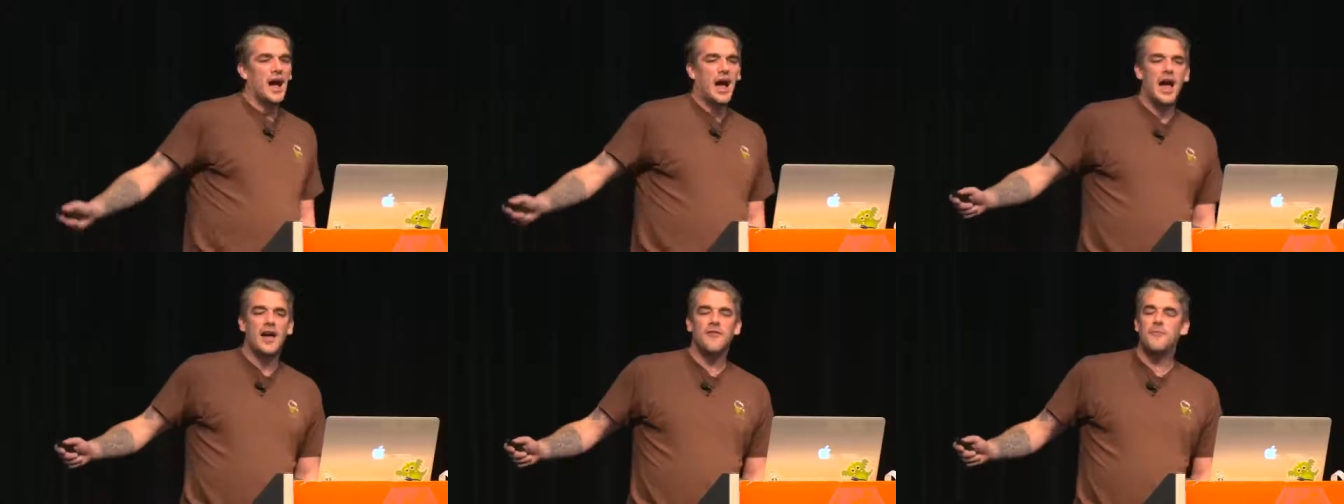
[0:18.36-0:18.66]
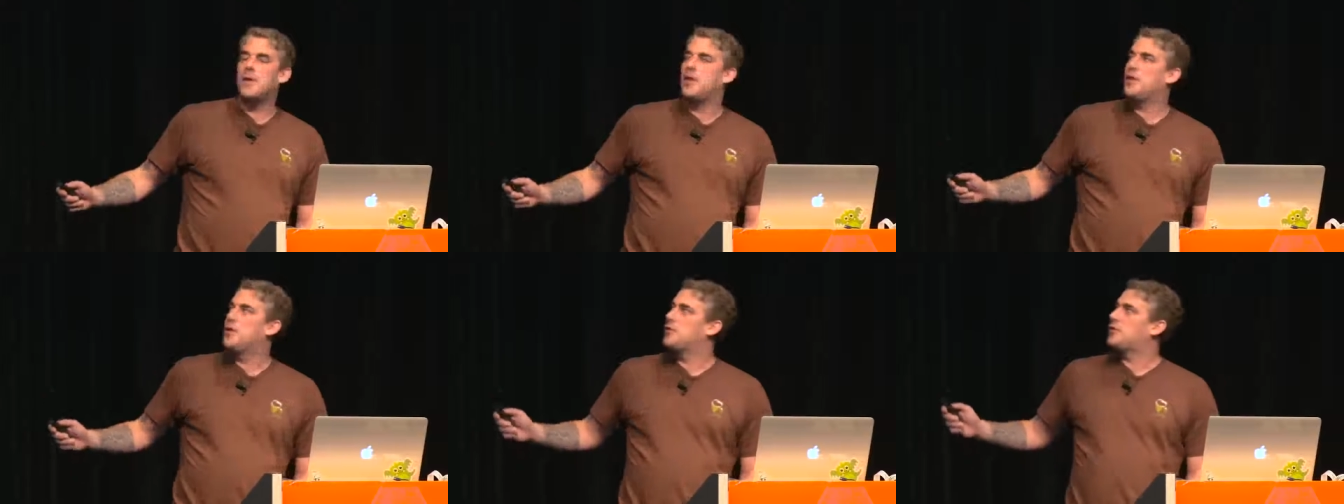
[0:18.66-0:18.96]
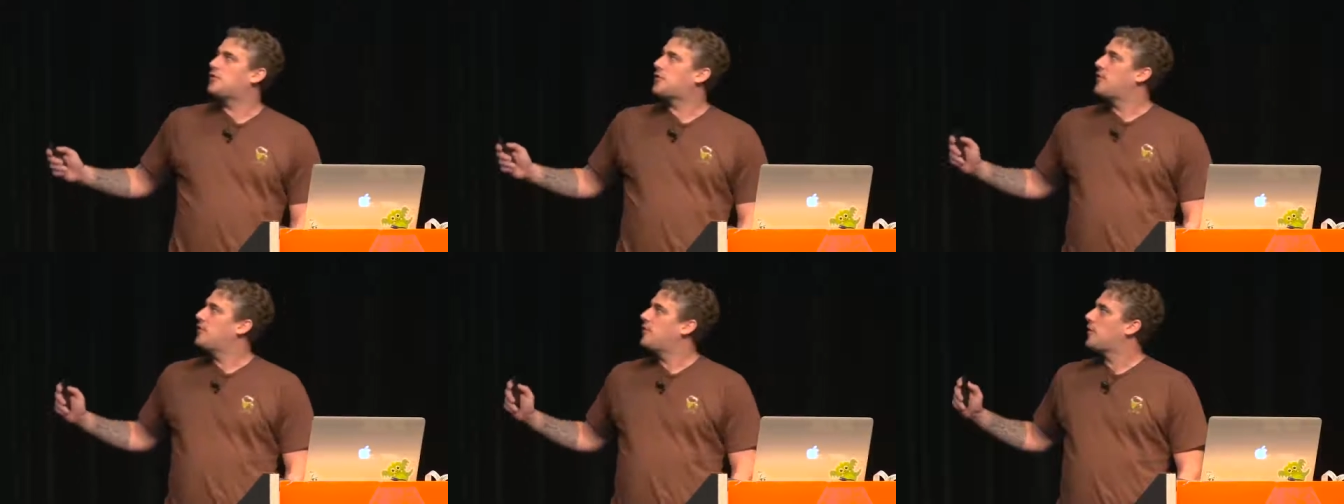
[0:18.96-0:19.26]
Now, I've been
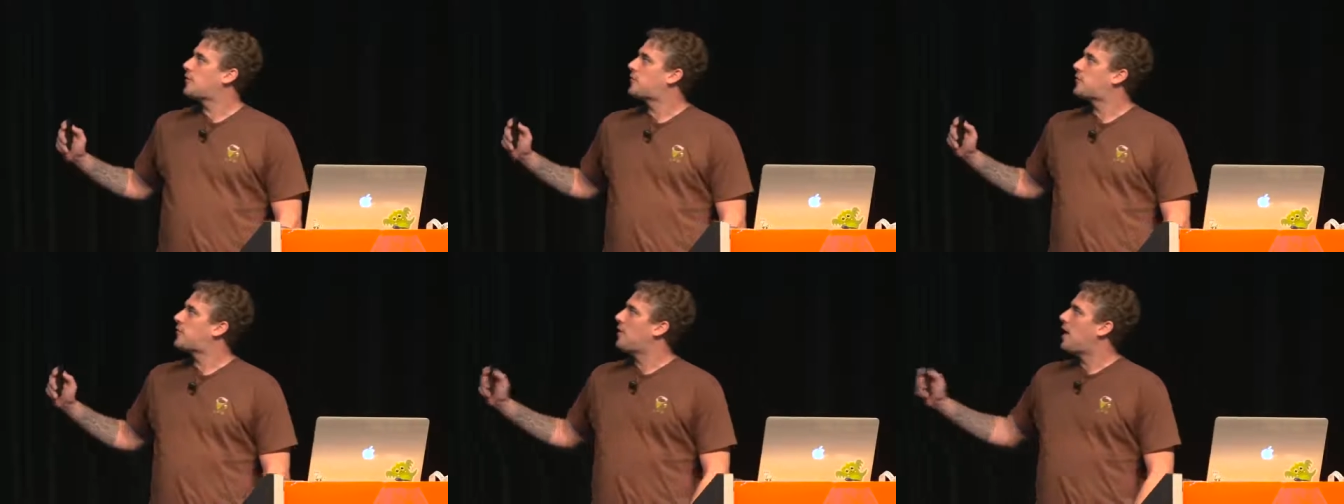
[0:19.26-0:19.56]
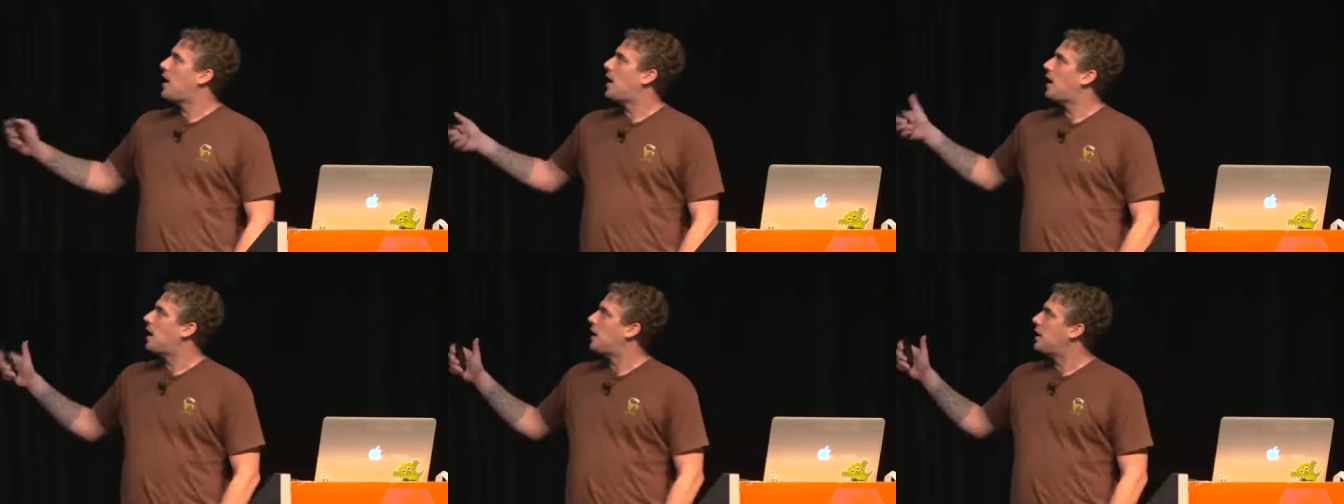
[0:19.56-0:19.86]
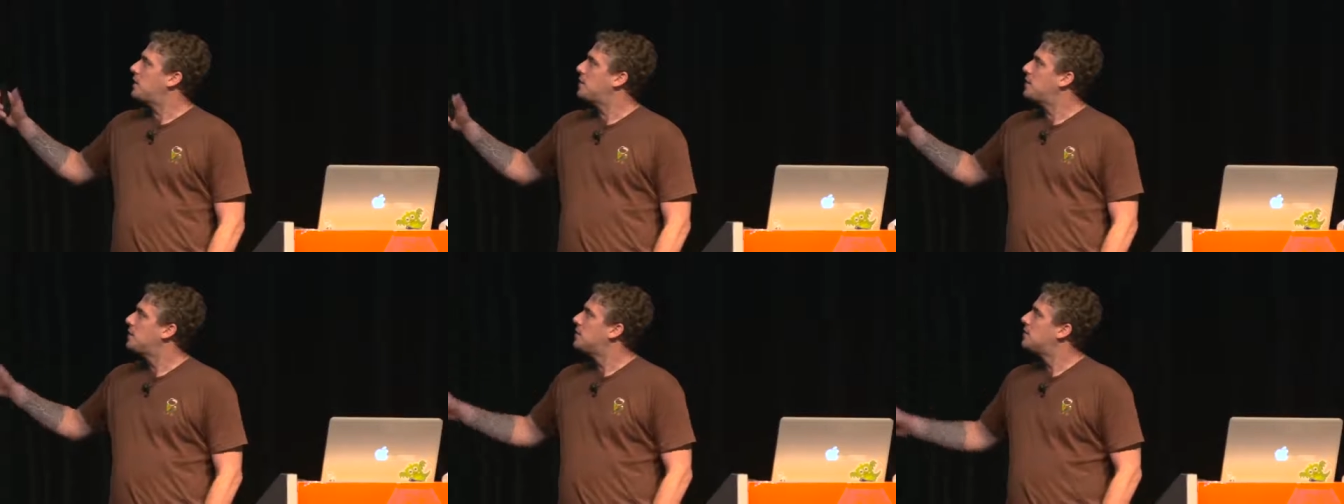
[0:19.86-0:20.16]
using this
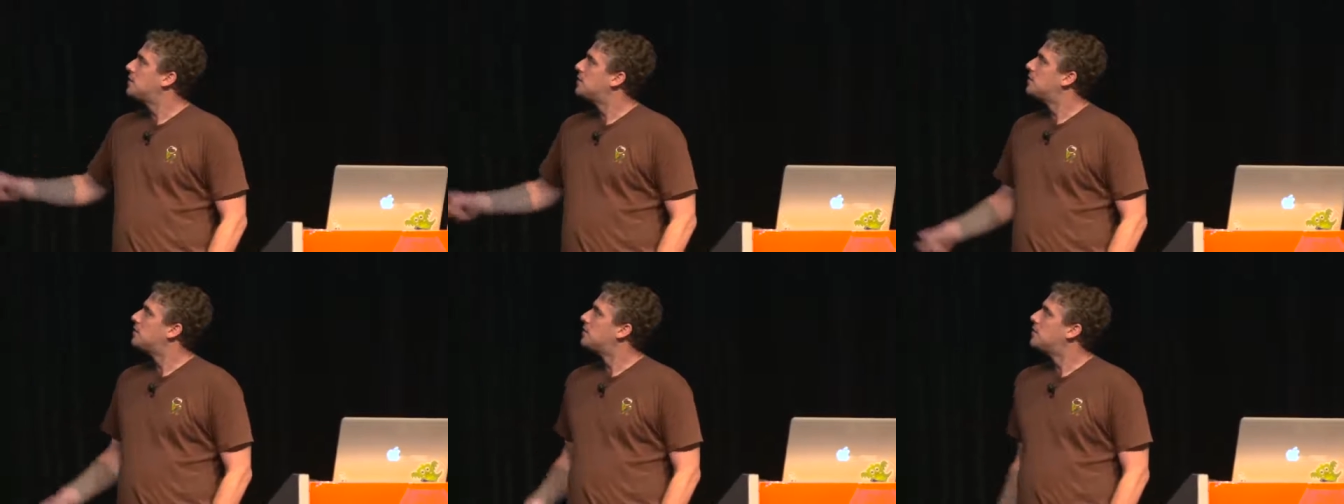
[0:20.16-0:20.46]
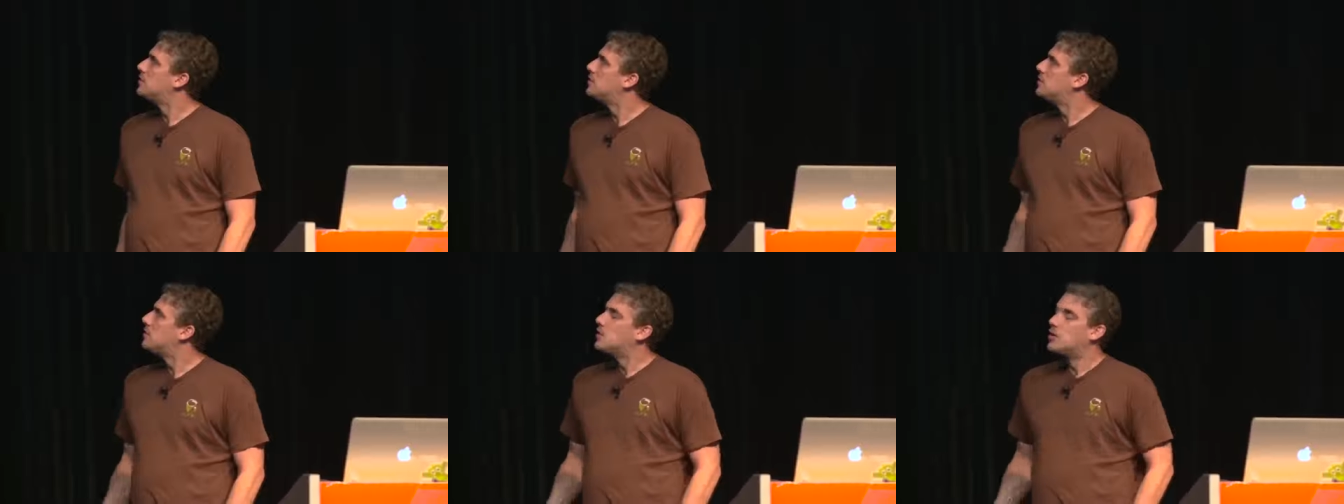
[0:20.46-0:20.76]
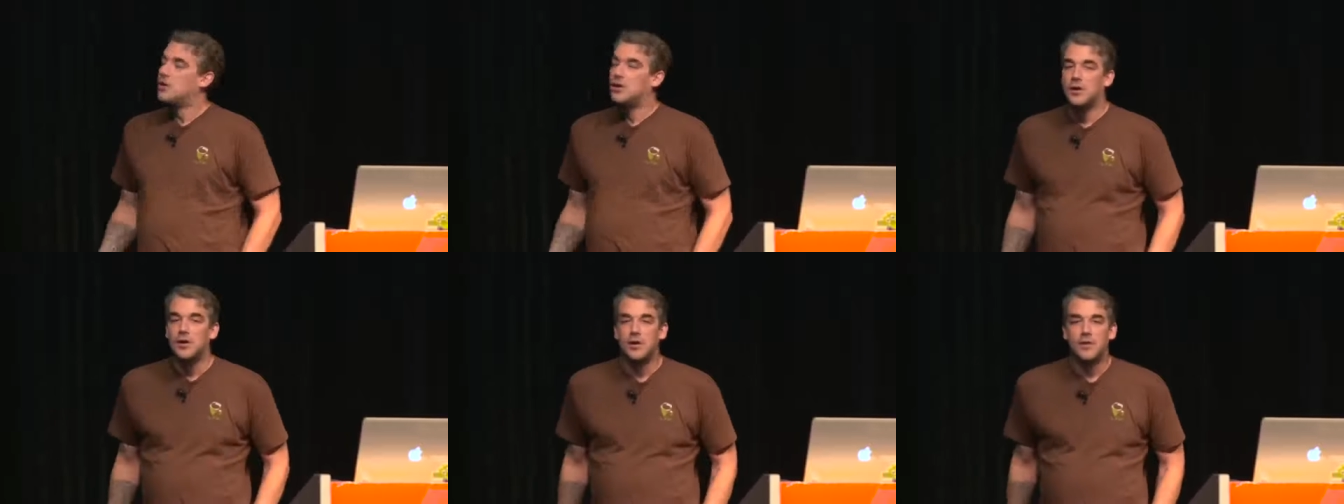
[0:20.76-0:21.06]
slide
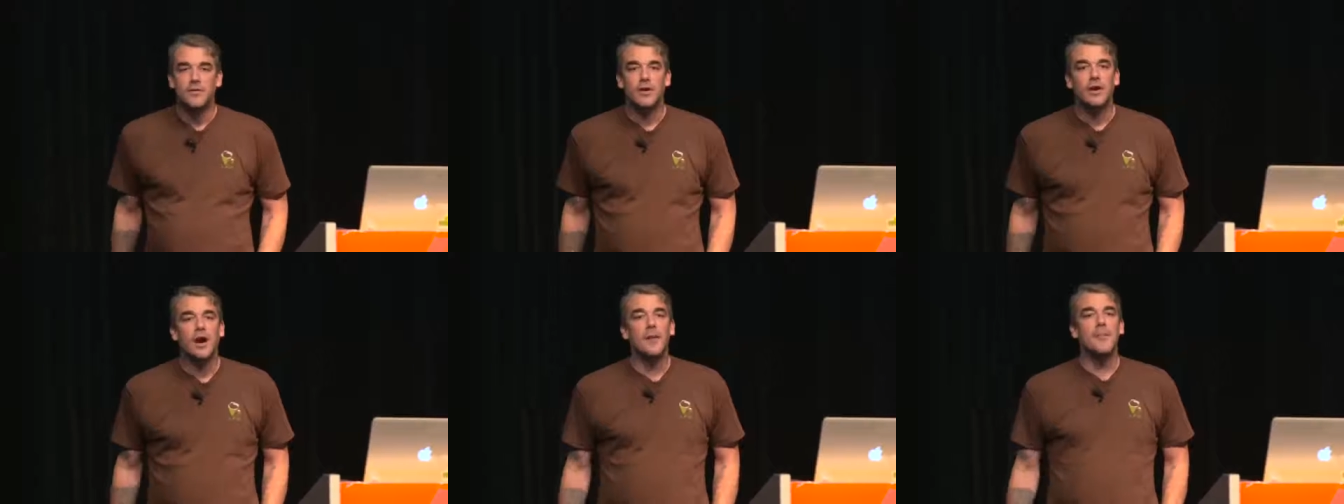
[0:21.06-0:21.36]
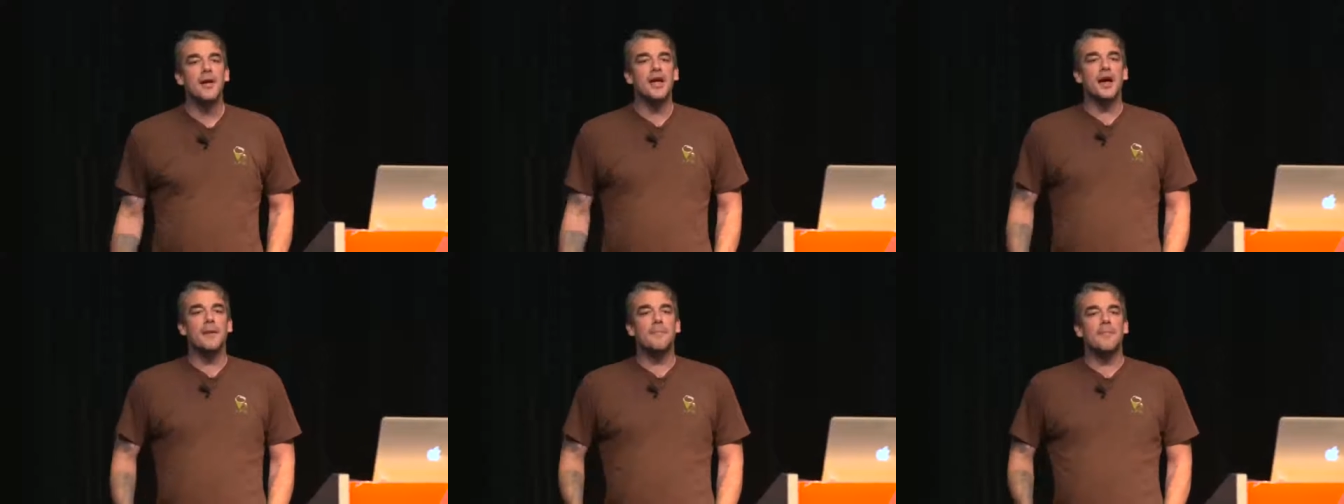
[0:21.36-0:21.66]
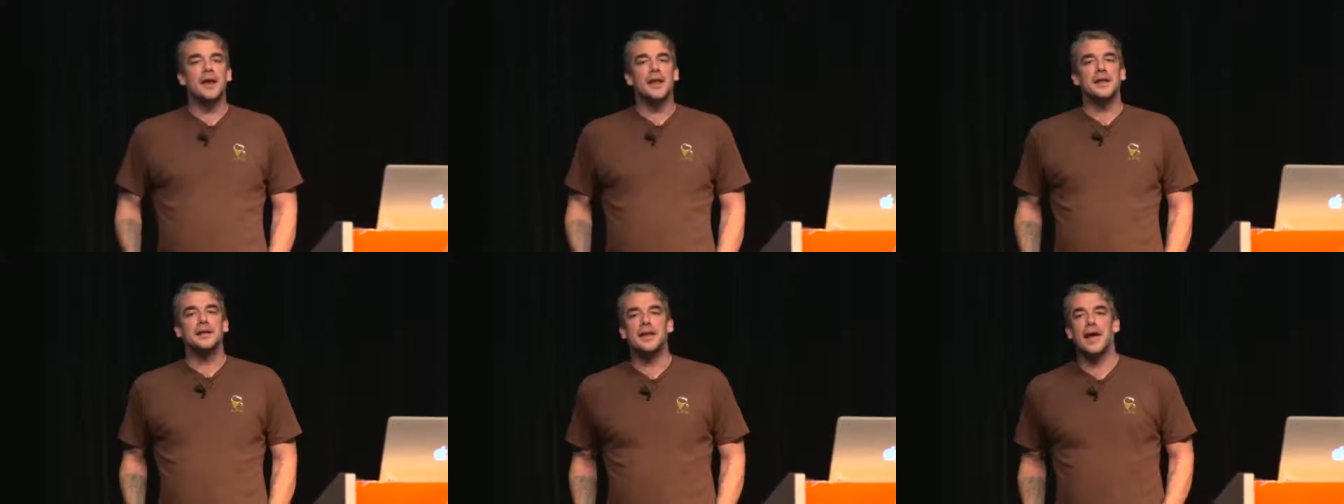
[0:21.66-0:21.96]
for coming
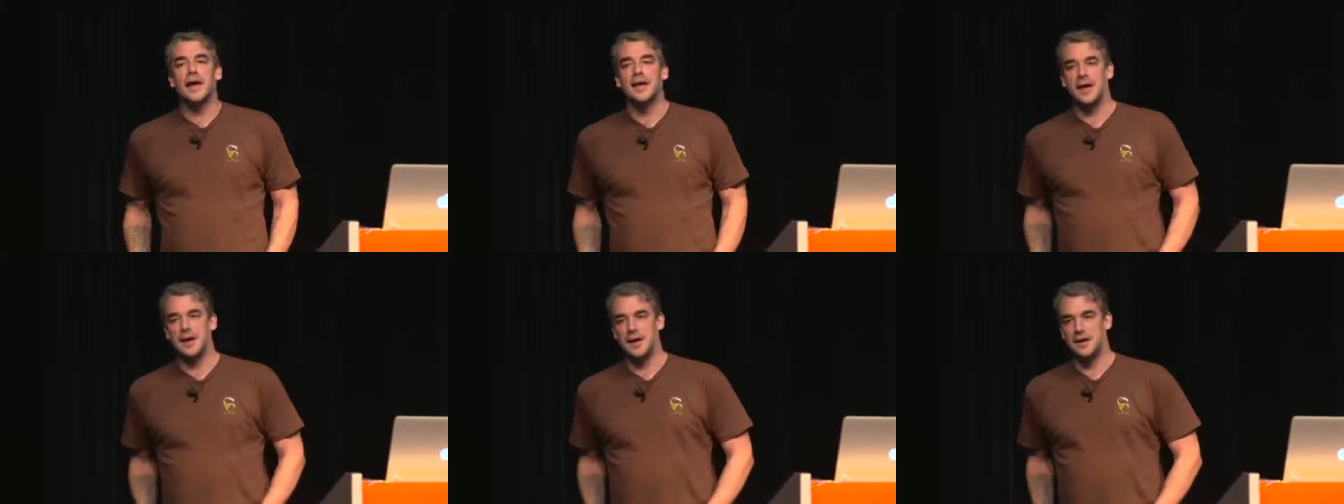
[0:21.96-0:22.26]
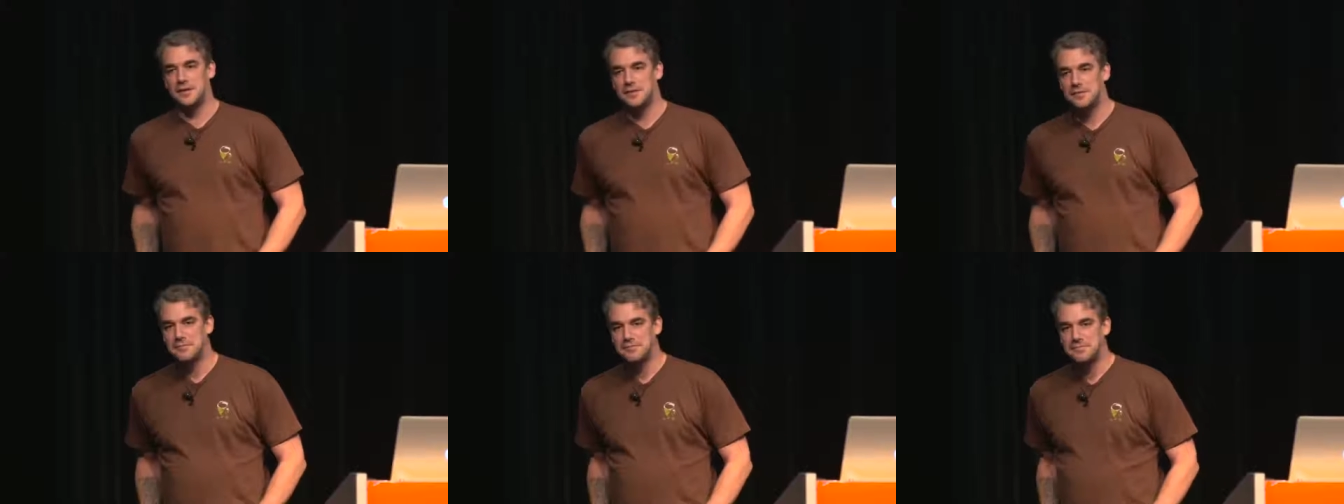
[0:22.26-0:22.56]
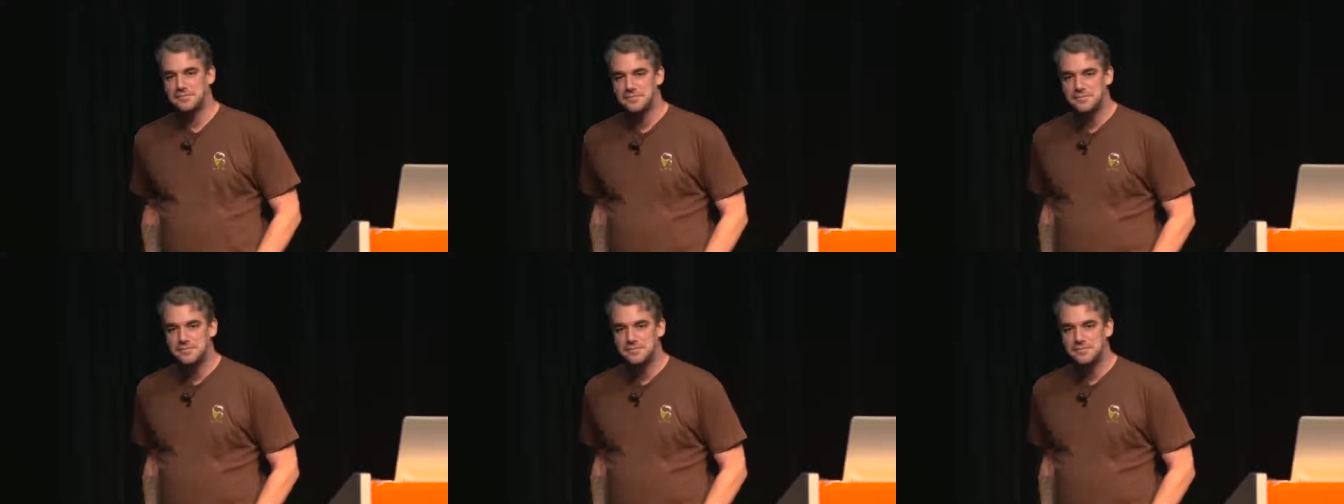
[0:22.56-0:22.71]
up on a decade.